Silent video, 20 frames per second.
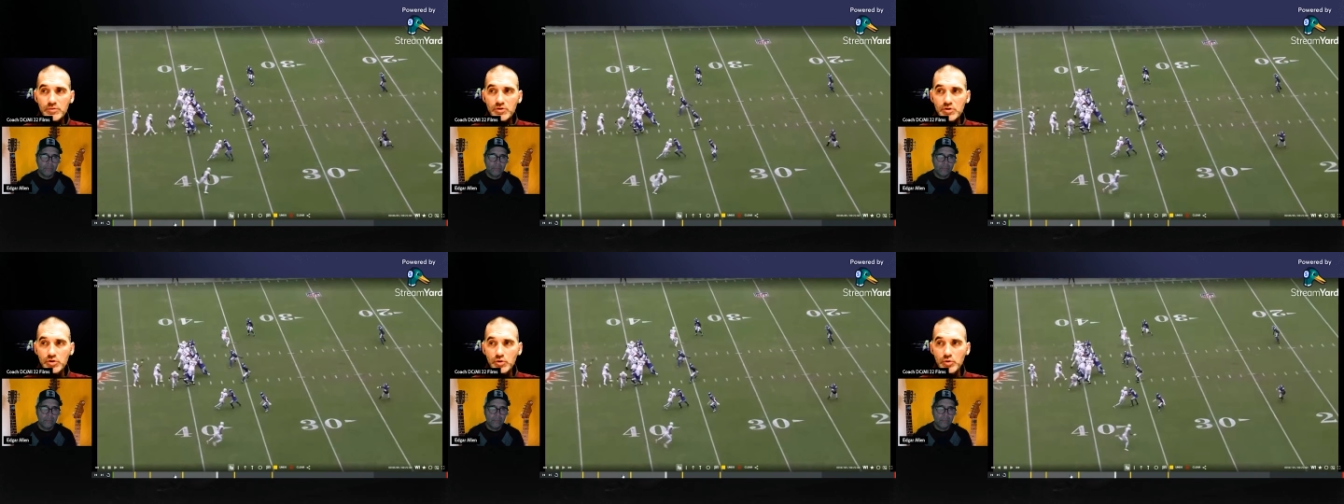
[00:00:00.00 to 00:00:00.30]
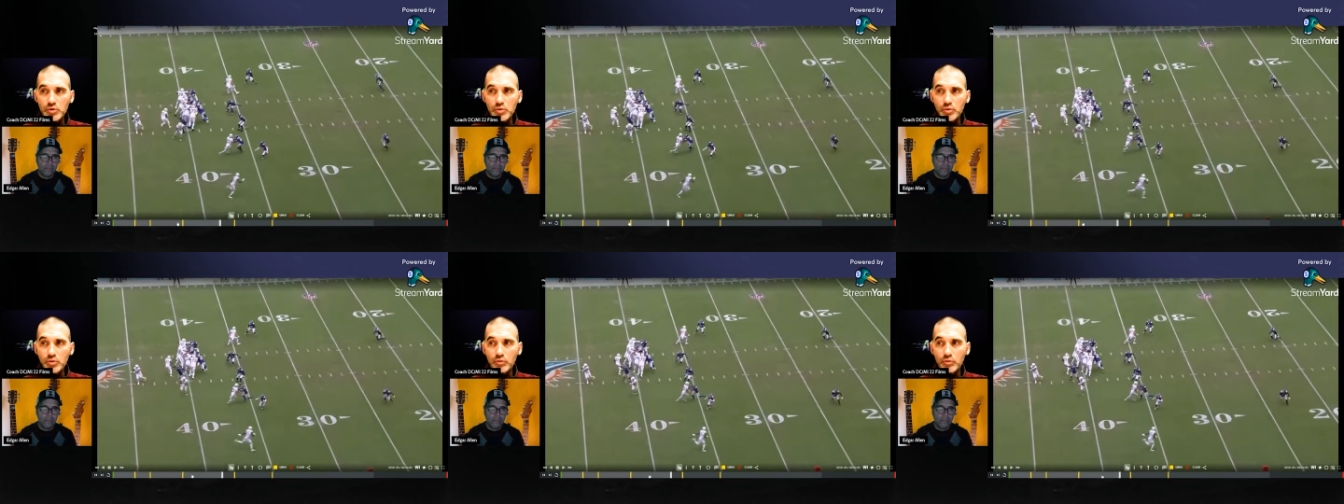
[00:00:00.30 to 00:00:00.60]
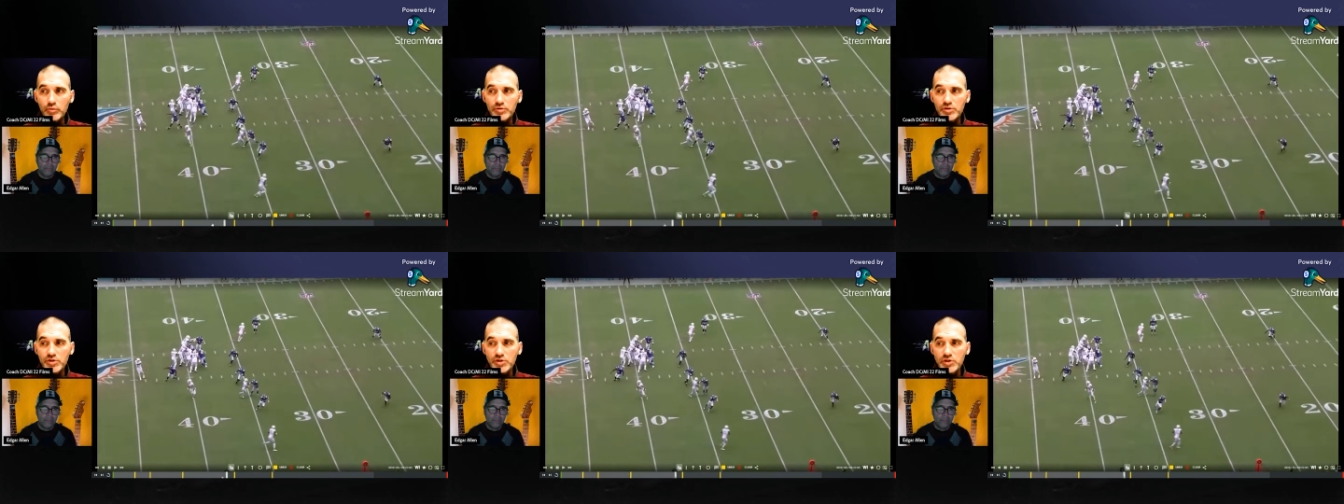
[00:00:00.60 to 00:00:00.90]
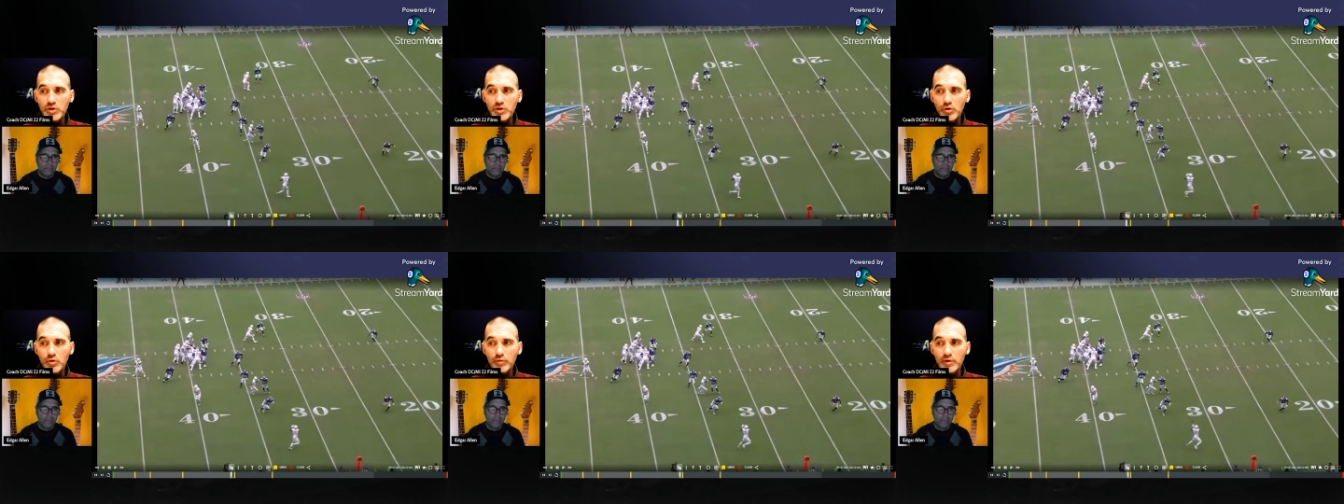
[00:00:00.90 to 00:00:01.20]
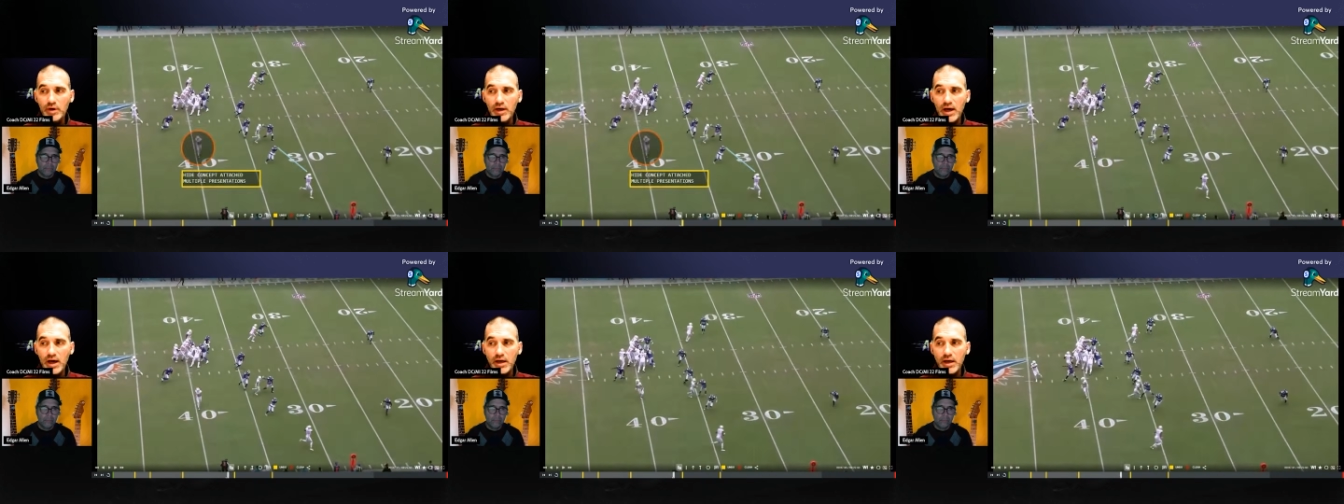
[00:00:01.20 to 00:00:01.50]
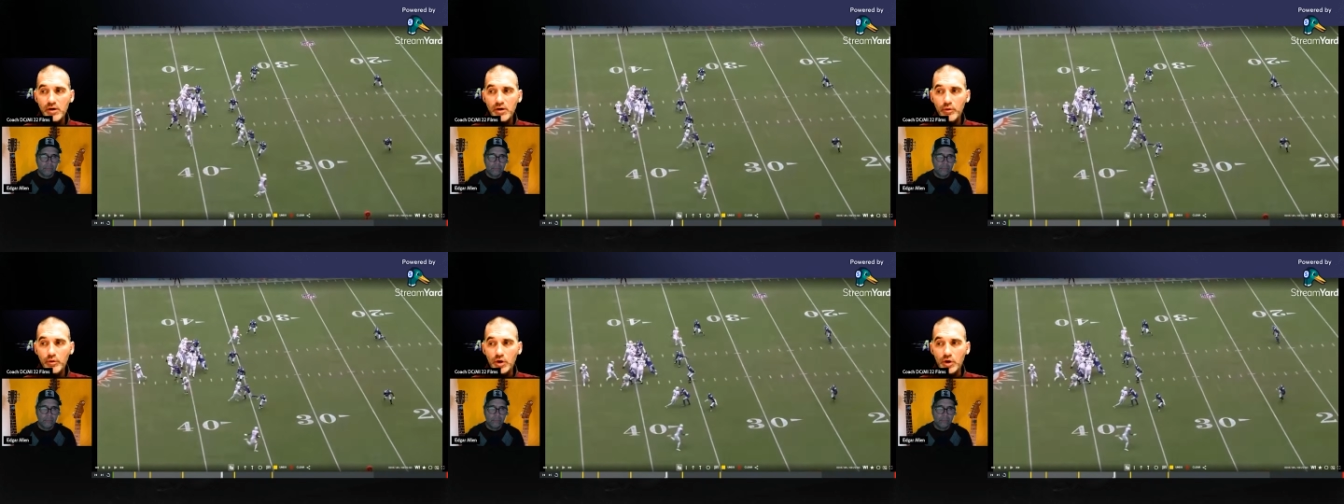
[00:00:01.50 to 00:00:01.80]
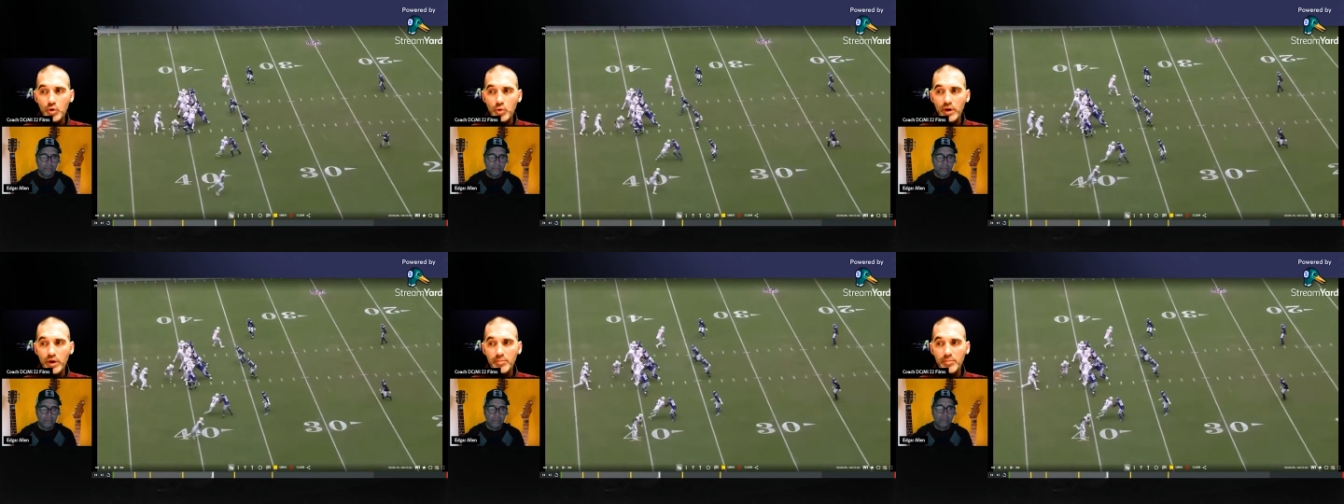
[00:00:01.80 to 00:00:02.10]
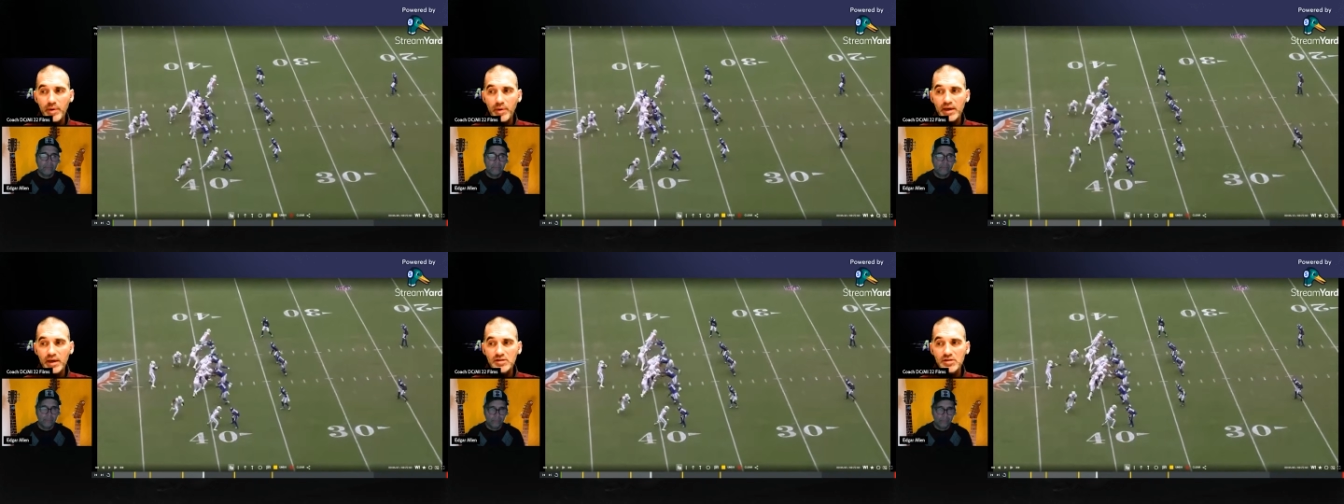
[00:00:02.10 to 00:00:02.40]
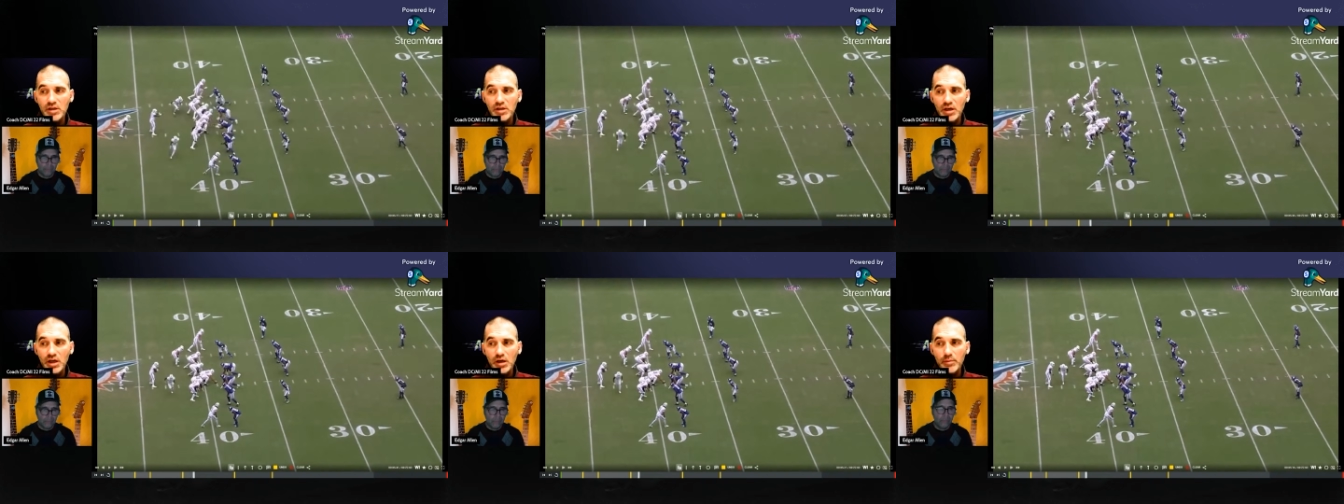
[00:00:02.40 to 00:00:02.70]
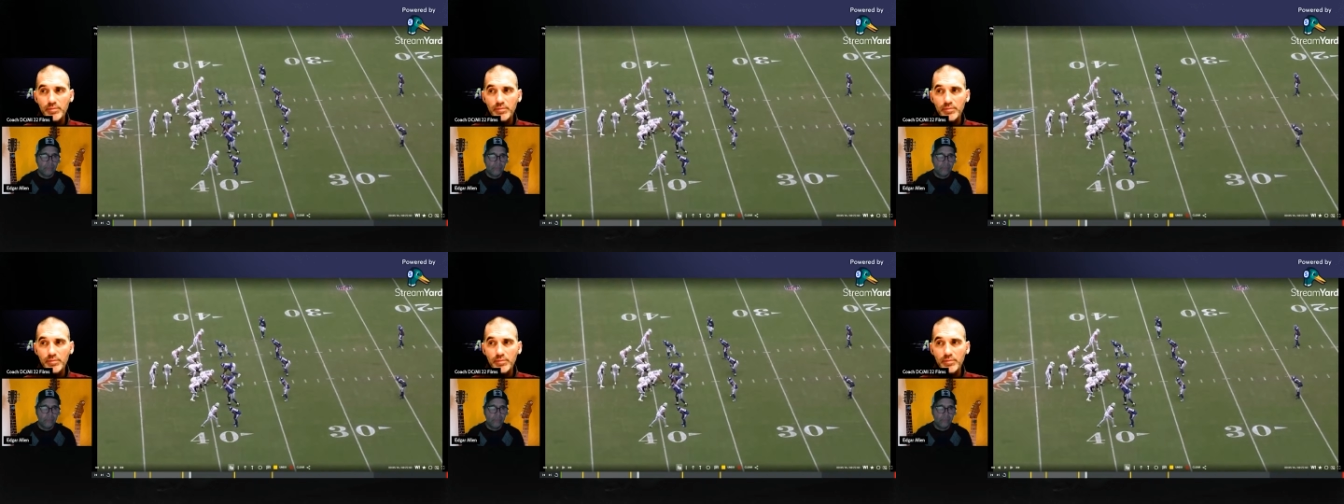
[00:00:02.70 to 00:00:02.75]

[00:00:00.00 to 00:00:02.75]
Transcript: to still rely on a quick passing game.